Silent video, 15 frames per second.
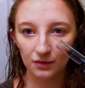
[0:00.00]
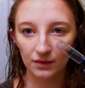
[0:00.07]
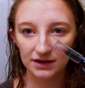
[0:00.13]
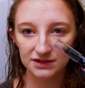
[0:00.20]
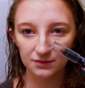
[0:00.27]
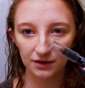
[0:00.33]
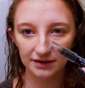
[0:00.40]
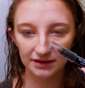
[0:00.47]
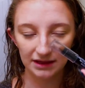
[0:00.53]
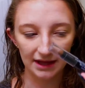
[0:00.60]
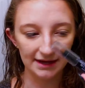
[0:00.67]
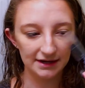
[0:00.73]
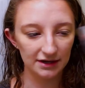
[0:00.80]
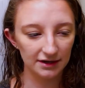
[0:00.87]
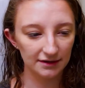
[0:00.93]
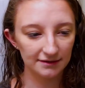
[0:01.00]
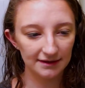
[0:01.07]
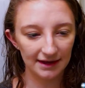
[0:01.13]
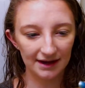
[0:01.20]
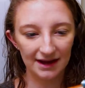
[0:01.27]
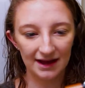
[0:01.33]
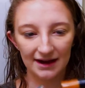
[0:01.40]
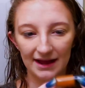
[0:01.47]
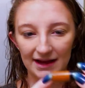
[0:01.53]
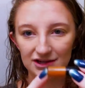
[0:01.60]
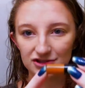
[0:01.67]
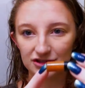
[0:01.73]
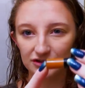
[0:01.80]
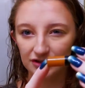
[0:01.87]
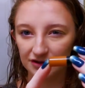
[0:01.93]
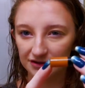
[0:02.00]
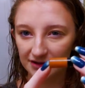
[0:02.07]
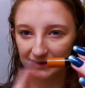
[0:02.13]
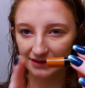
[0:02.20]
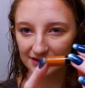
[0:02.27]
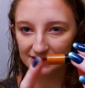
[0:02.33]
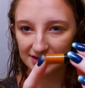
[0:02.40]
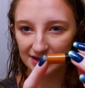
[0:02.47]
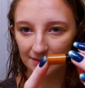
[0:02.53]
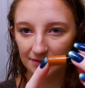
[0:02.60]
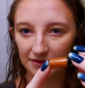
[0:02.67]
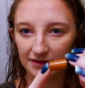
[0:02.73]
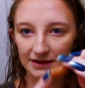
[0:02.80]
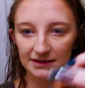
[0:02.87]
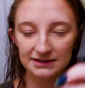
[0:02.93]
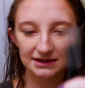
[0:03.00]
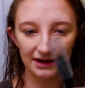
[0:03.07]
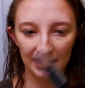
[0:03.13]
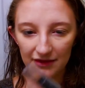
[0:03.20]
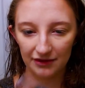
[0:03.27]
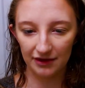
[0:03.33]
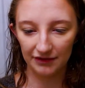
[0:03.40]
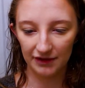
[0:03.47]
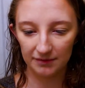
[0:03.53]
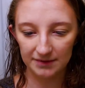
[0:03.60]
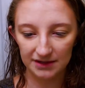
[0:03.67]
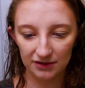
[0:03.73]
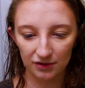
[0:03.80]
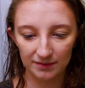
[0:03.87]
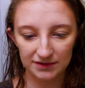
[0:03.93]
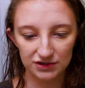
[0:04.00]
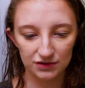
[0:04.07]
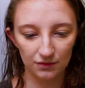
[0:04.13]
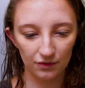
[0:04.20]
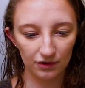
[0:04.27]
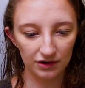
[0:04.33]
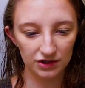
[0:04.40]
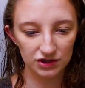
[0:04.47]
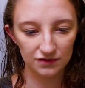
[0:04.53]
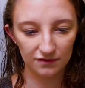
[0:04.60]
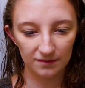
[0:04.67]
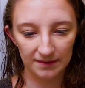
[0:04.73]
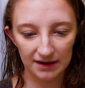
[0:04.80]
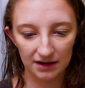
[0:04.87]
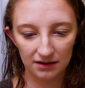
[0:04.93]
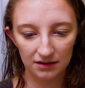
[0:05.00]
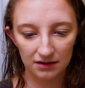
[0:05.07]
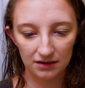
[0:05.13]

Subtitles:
There was one lighter that kind of actually looked like the tip of this, and I thought that'd be a little bit too orange for me.